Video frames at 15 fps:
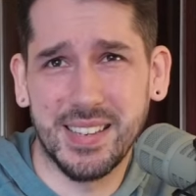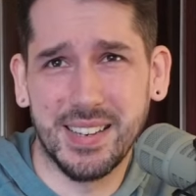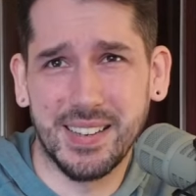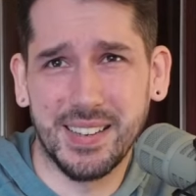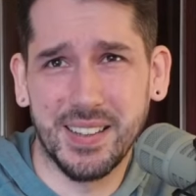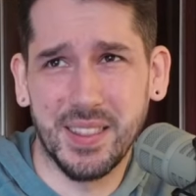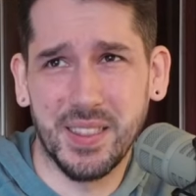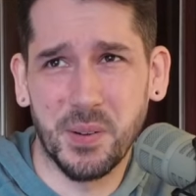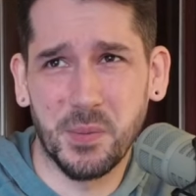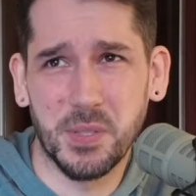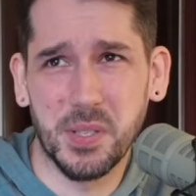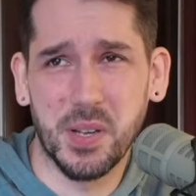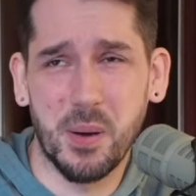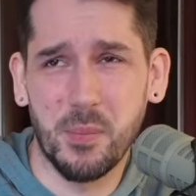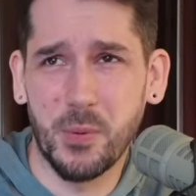There was
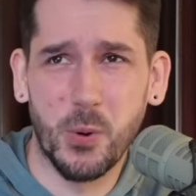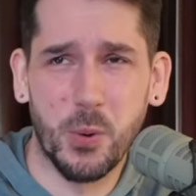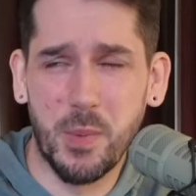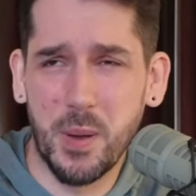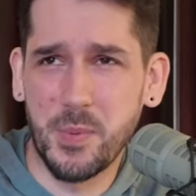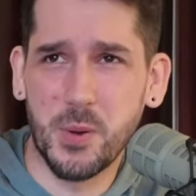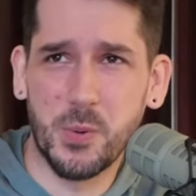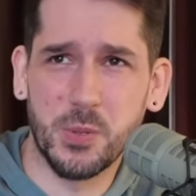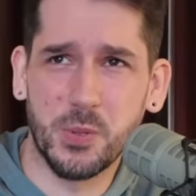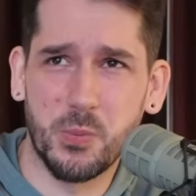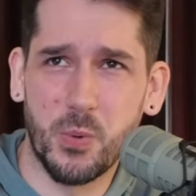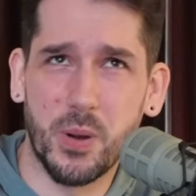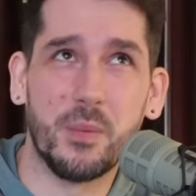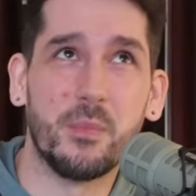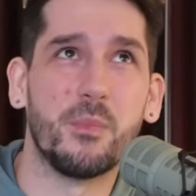a couple, or maybe there was
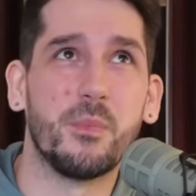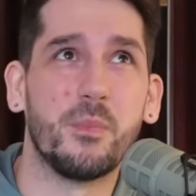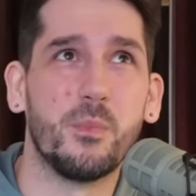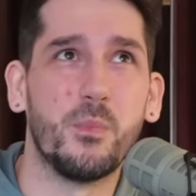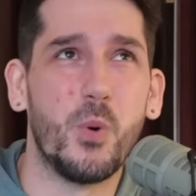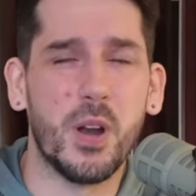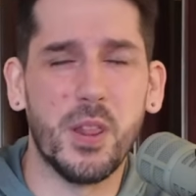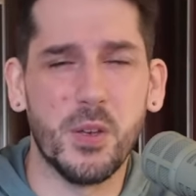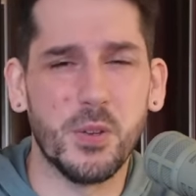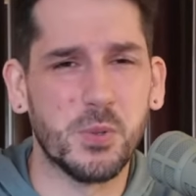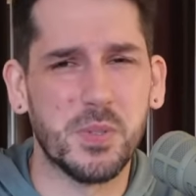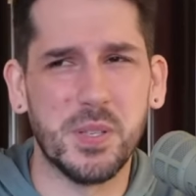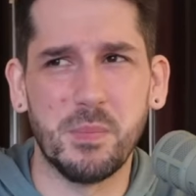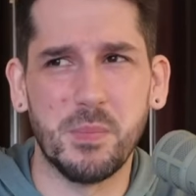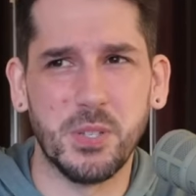one of those
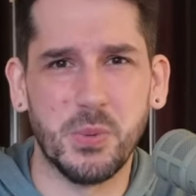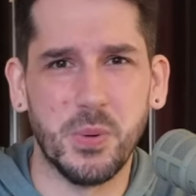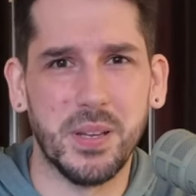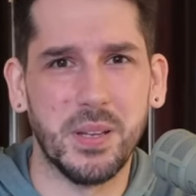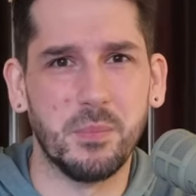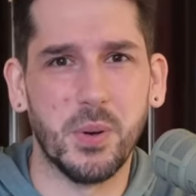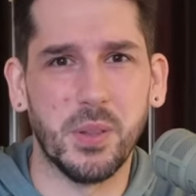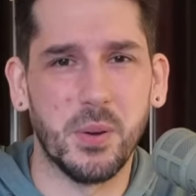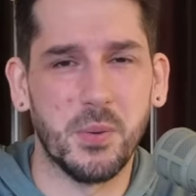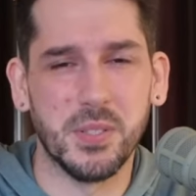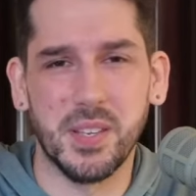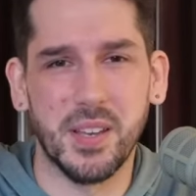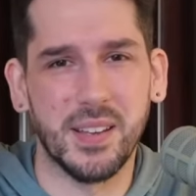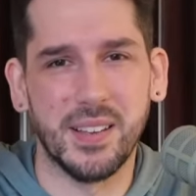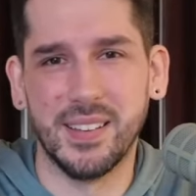was in between, but there was
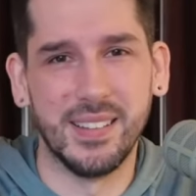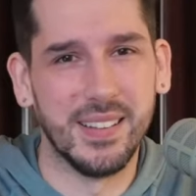like